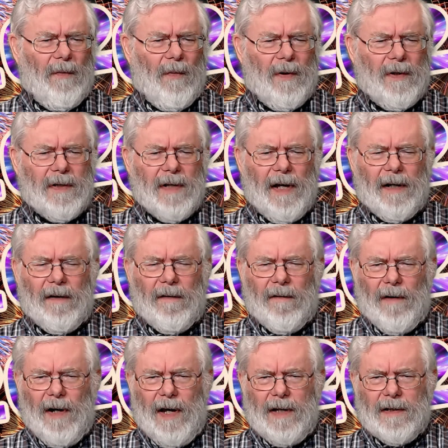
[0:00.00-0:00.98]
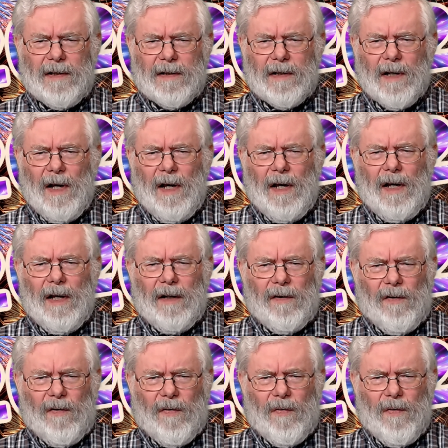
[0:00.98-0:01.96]
words like grace and
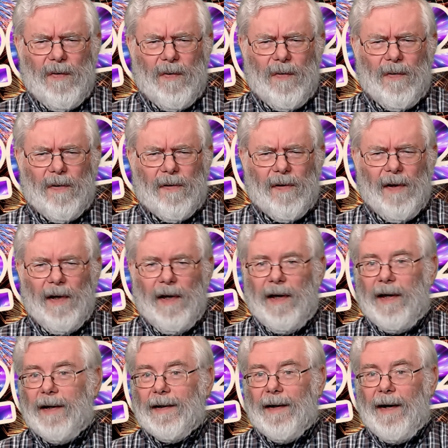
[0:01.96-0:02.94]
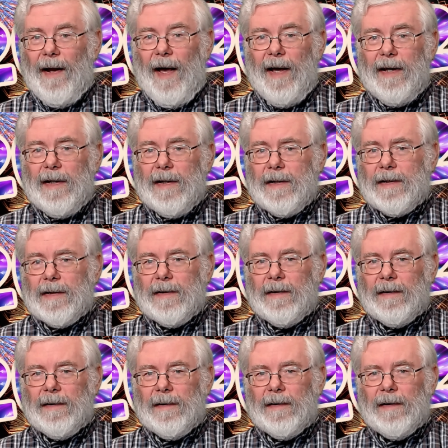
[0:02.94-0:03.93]
truth and light
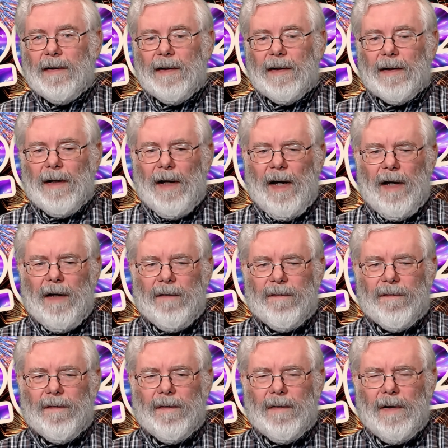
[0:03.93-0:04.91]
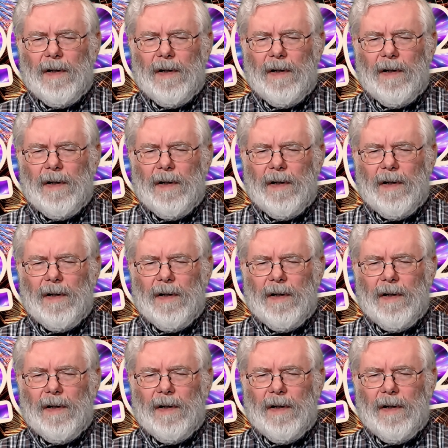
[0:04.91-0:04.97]
and life.